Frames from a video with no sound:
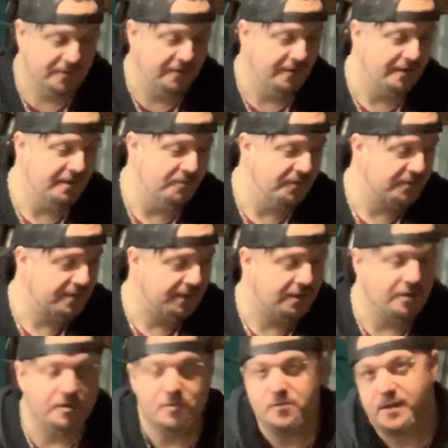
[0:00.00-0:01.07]
And it was like
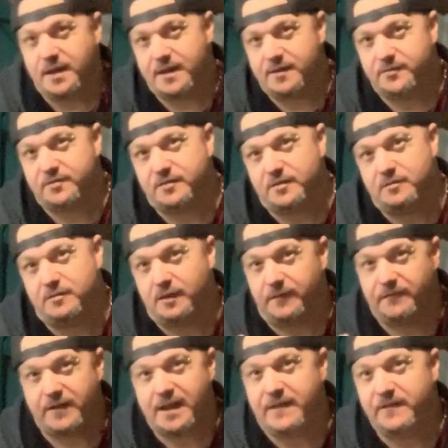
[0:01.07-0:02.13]
canoe canister with like
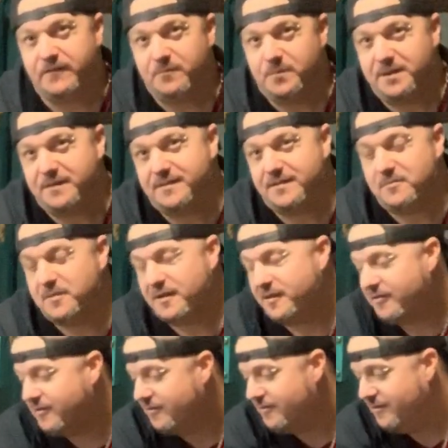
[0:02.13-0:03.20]
5 different pieces of metal.